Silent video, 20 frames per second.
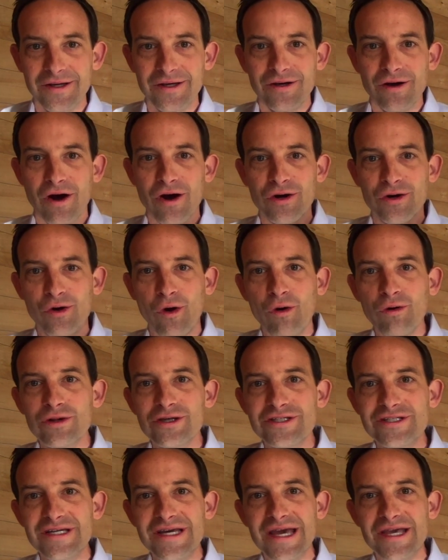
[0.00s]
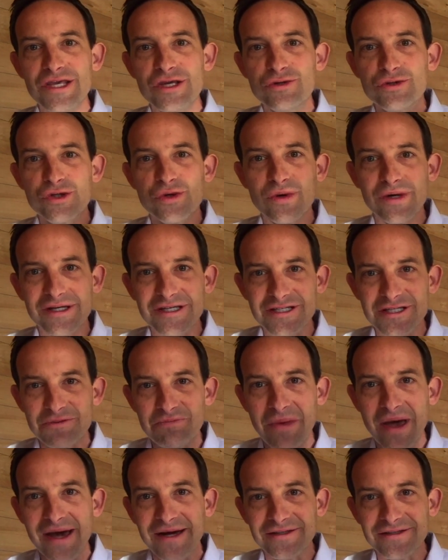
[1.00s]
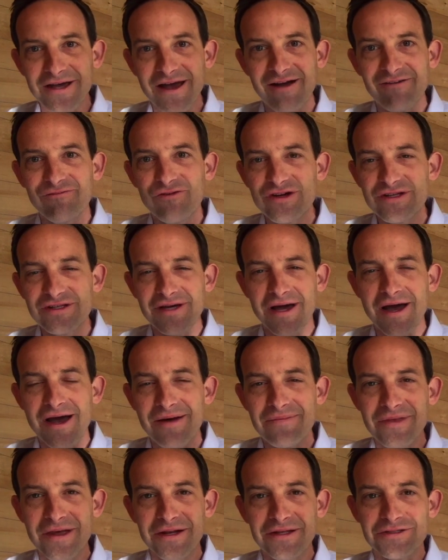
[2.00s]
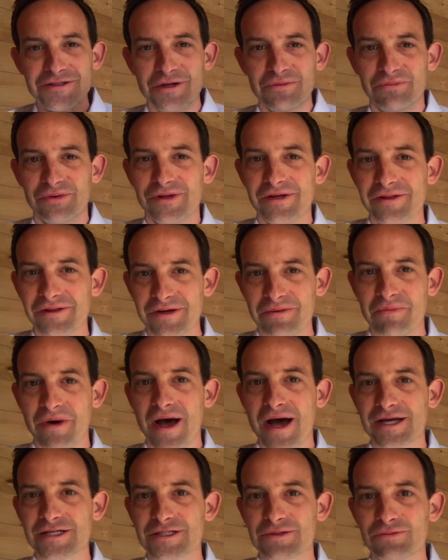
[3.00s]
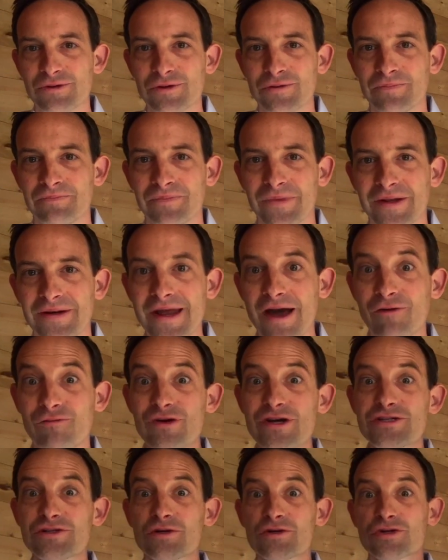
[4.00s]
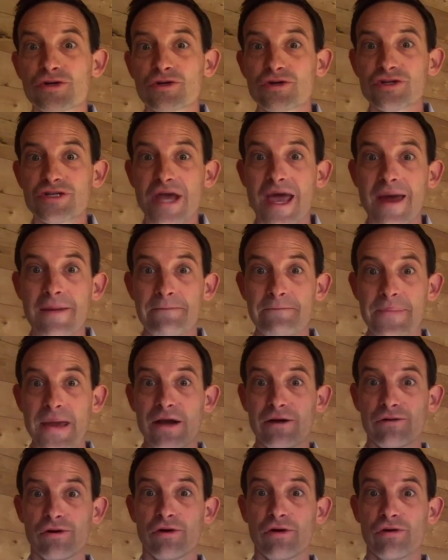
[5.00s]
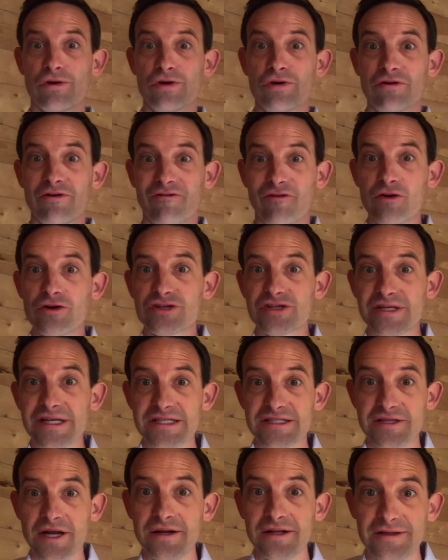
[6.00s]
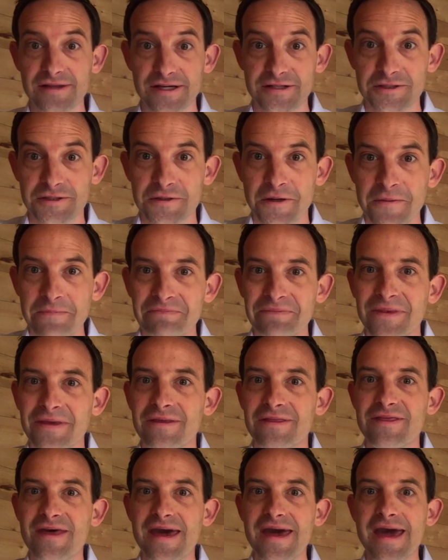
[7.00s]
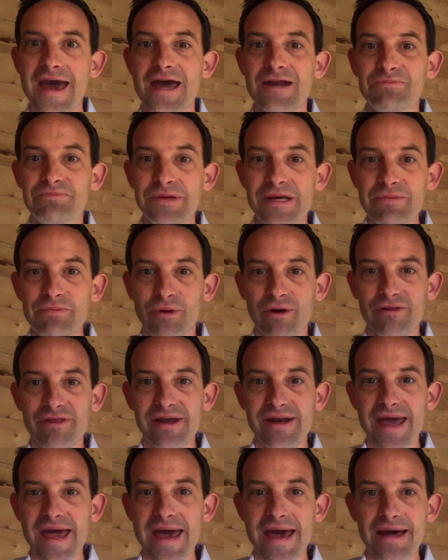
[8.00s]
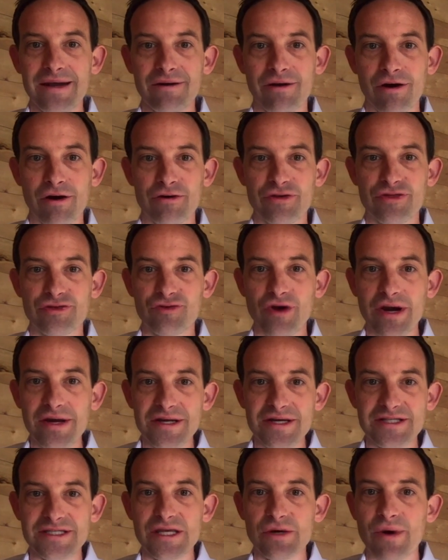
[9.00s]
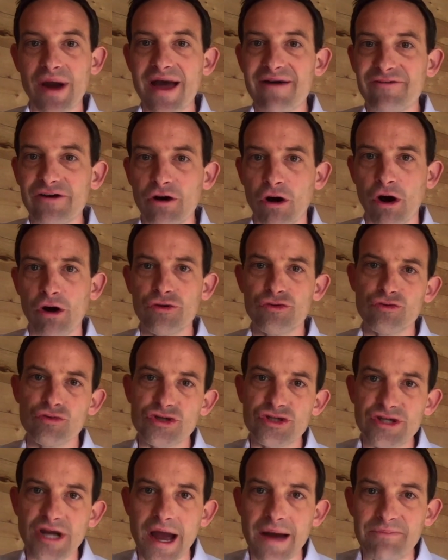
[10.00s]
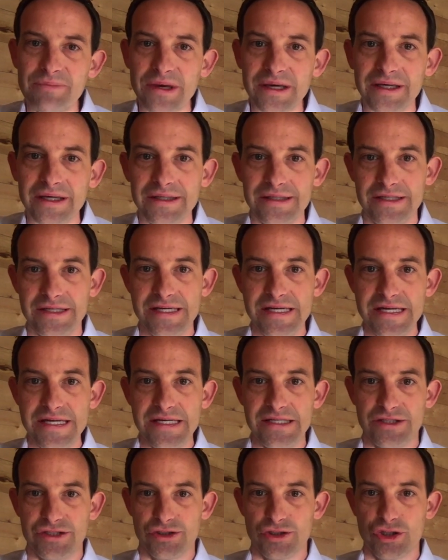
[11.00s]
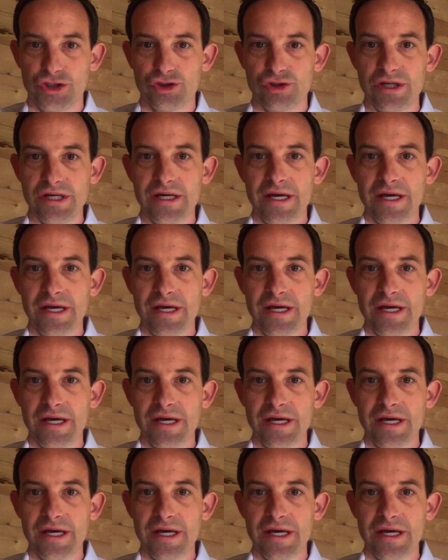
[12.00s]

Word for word: our goal is to get you to expect every time that it's completely possible. Now, researchers at Baylor University studied this. They had people that had arthritis and they were having arthroscopic knee surgery.